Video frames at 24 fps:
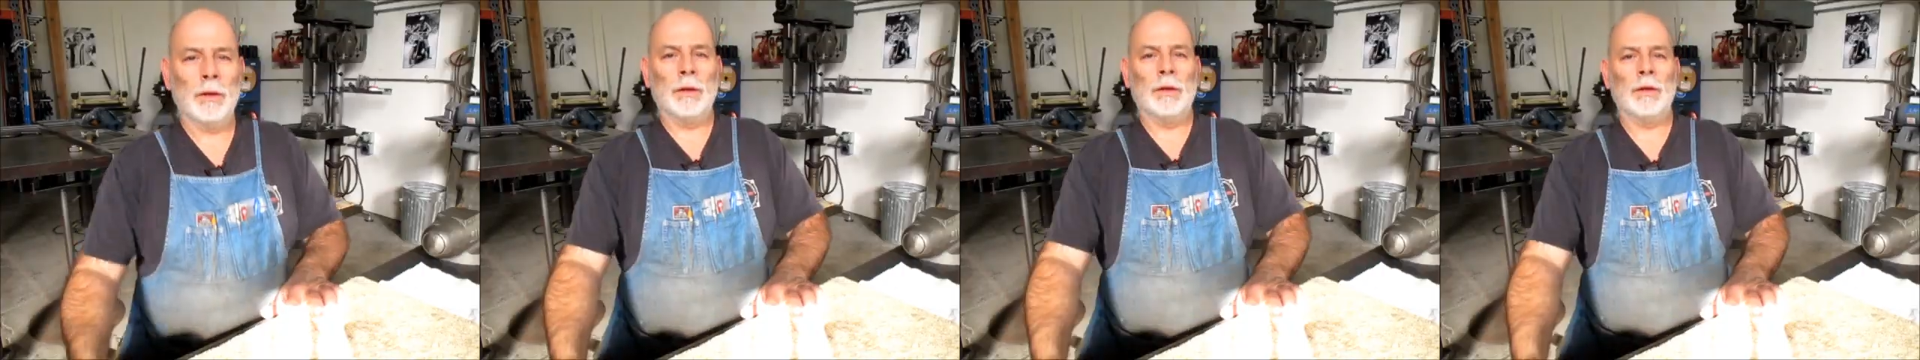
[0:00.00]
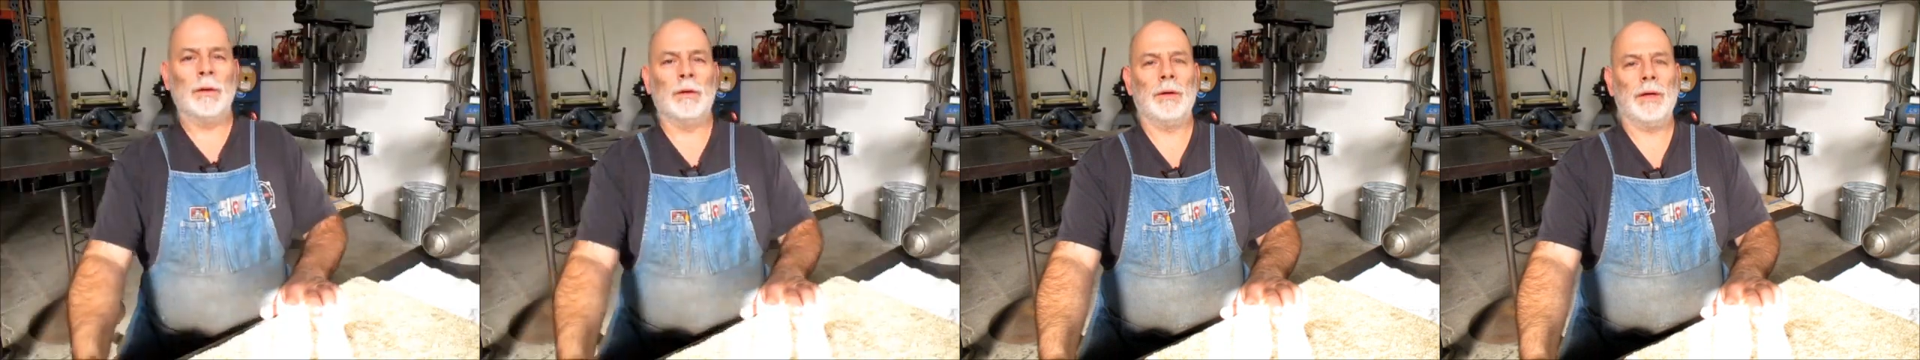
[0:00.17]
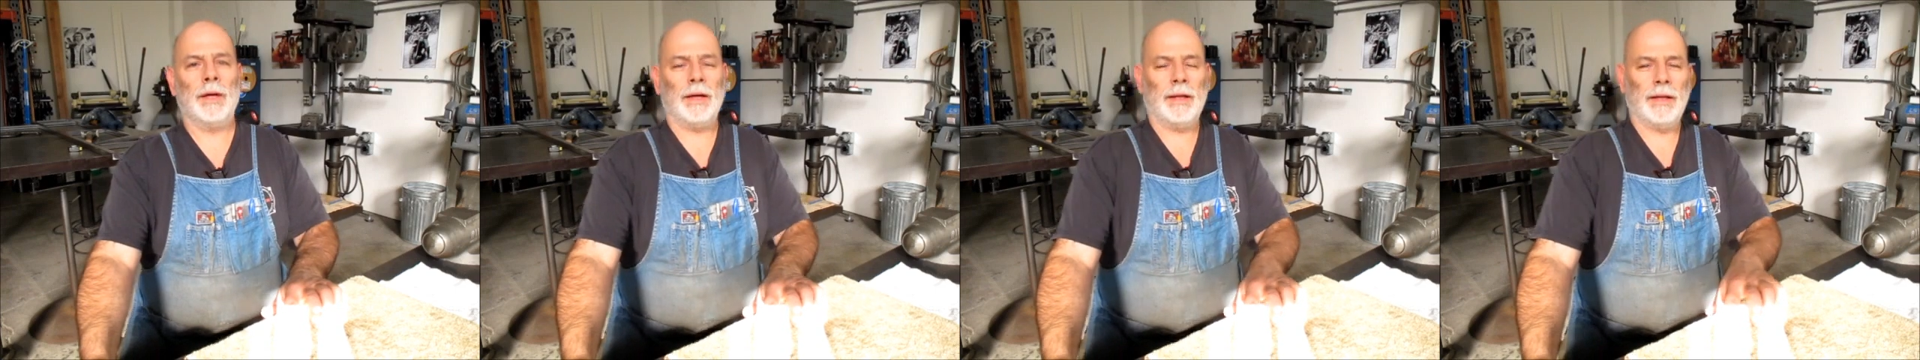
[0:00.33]

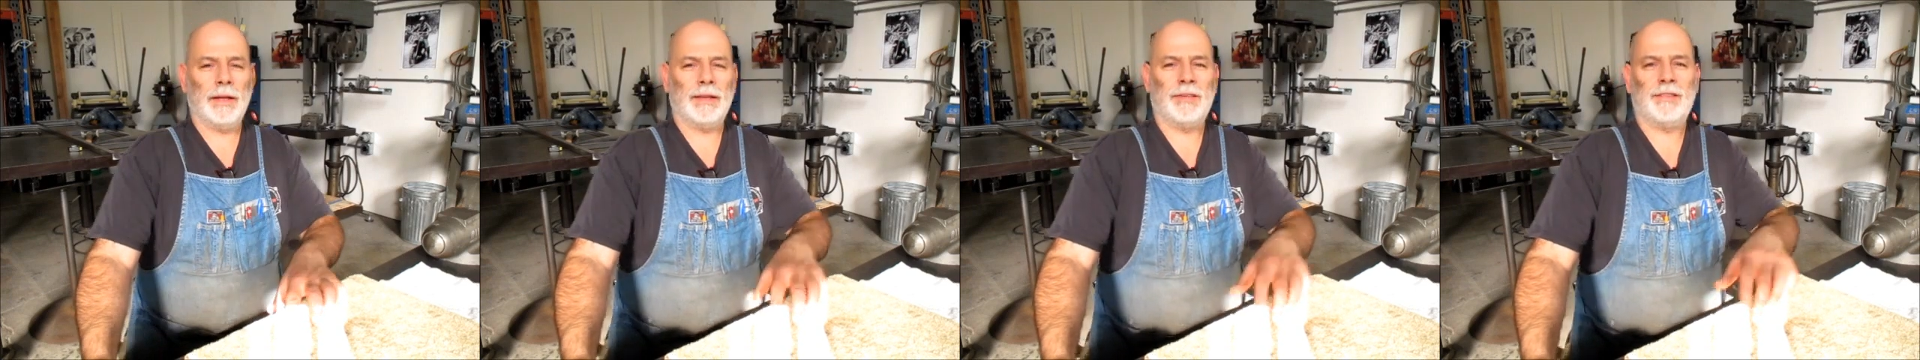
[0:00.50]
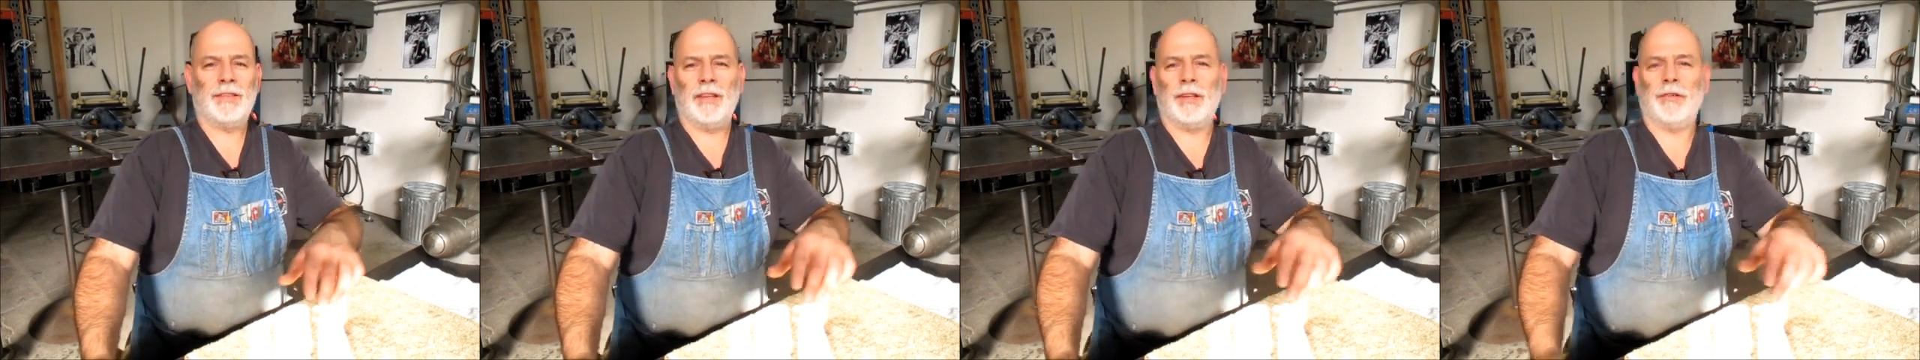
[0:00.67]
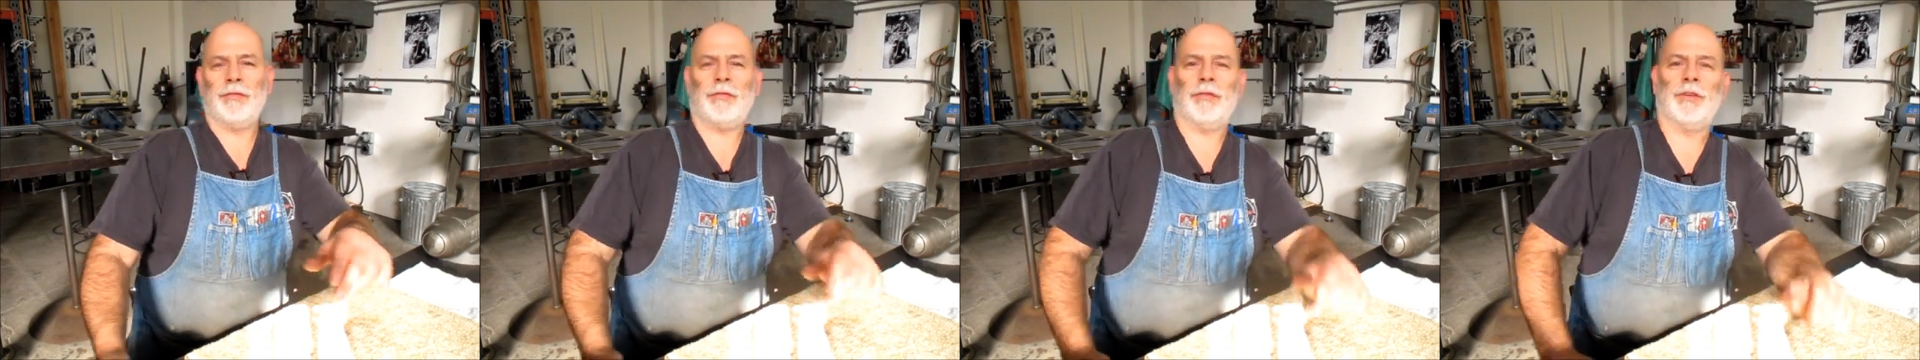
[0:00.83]
Okay, that's
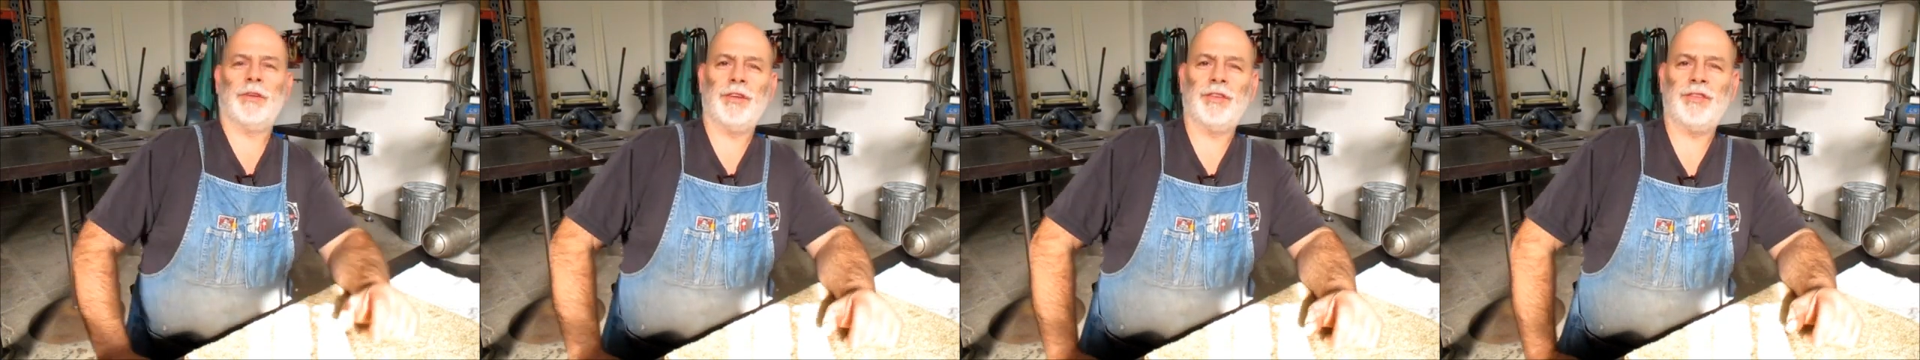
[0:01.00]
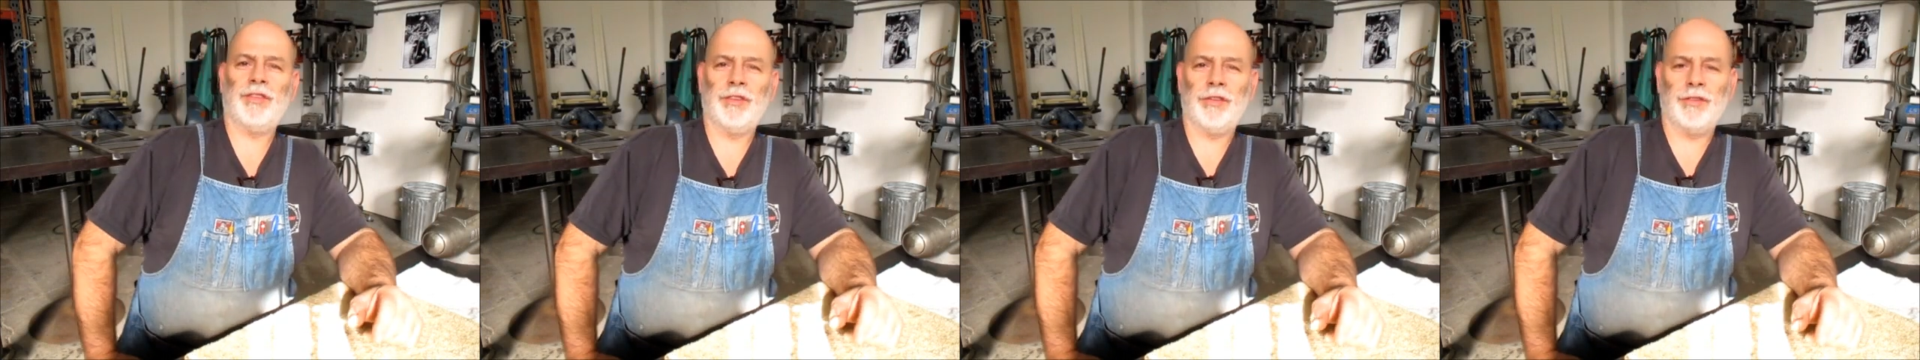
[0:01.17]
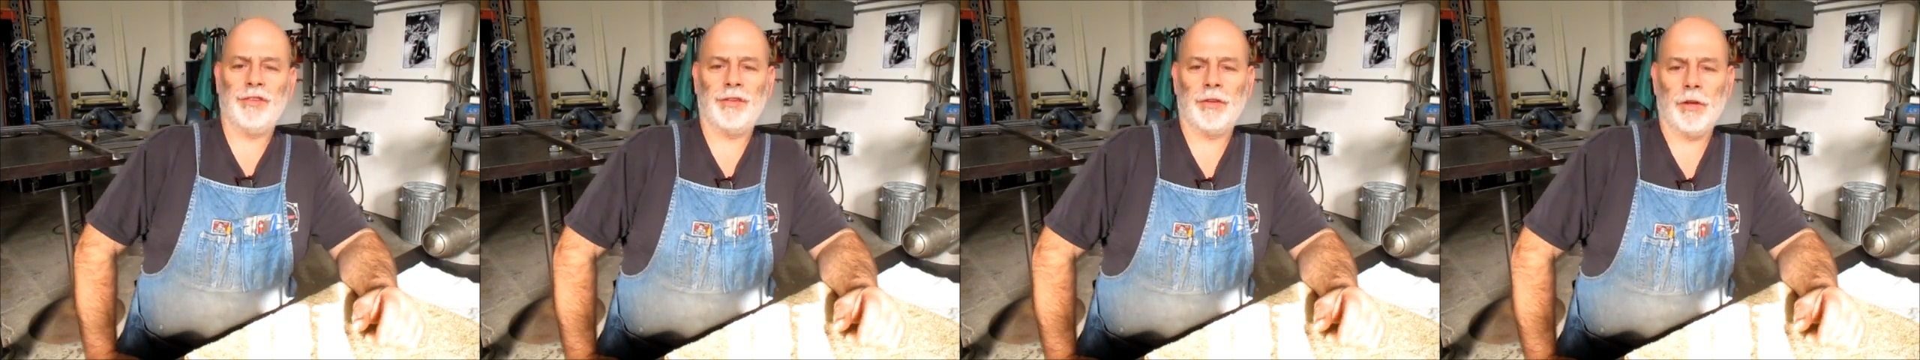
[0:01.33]
it for
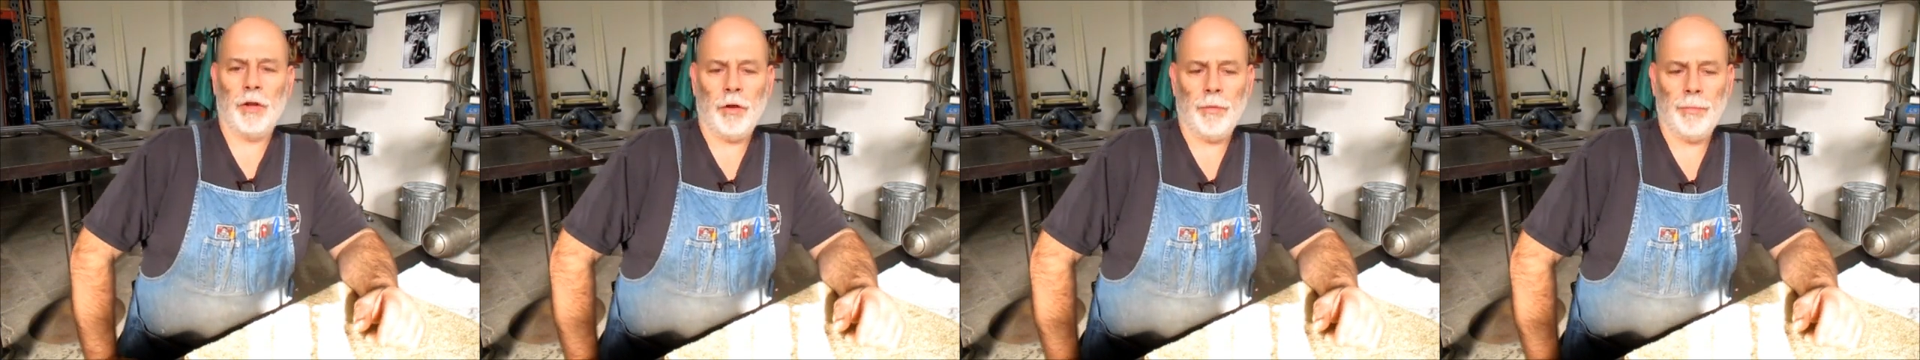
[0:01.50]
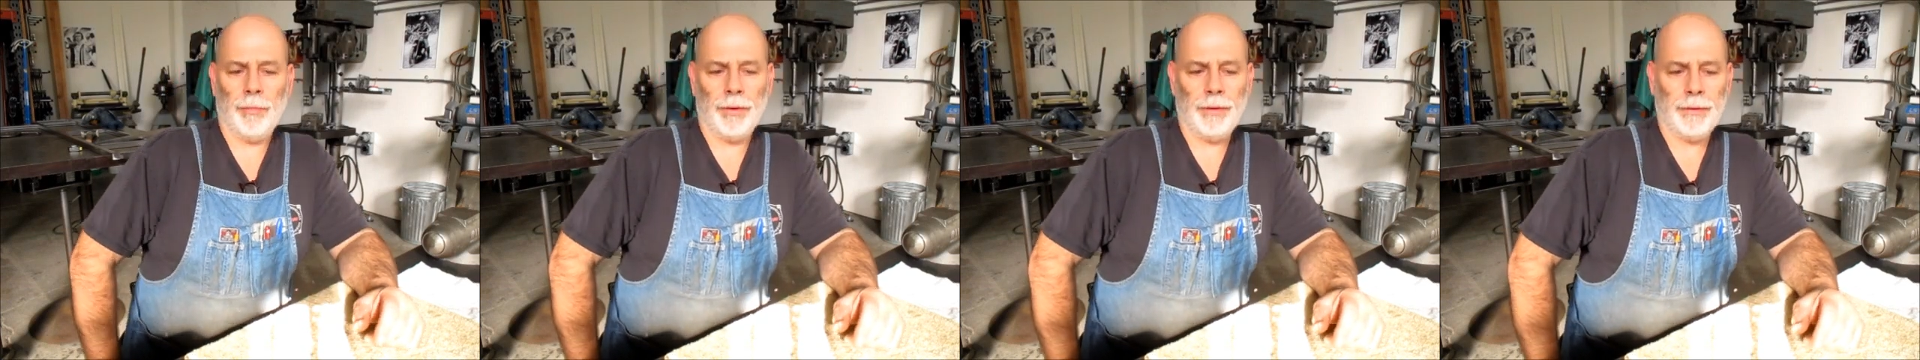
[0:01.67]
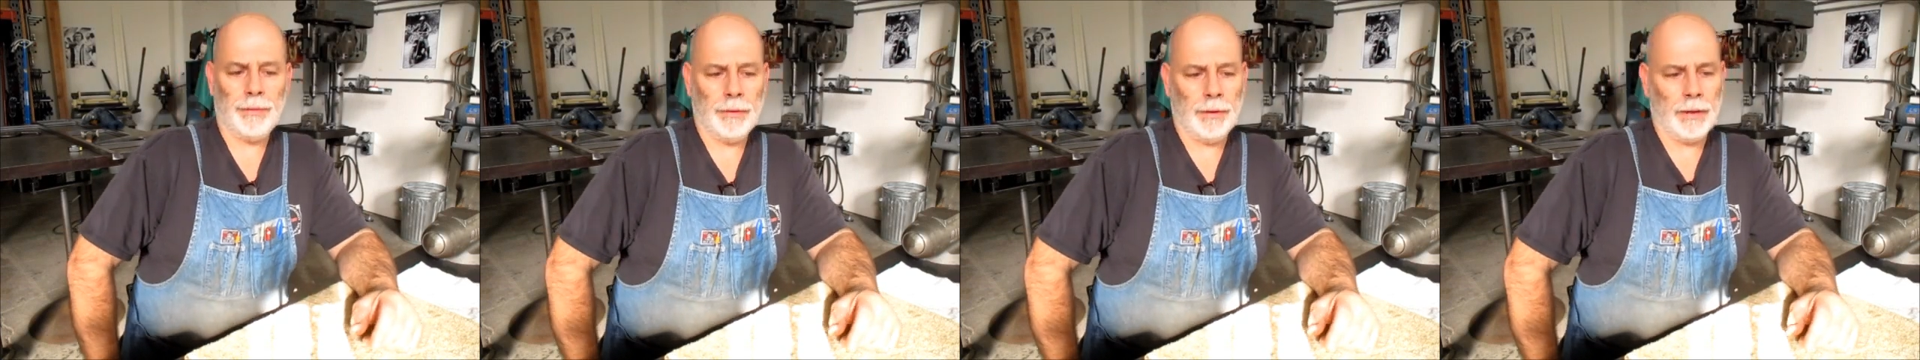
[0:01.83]
this installment.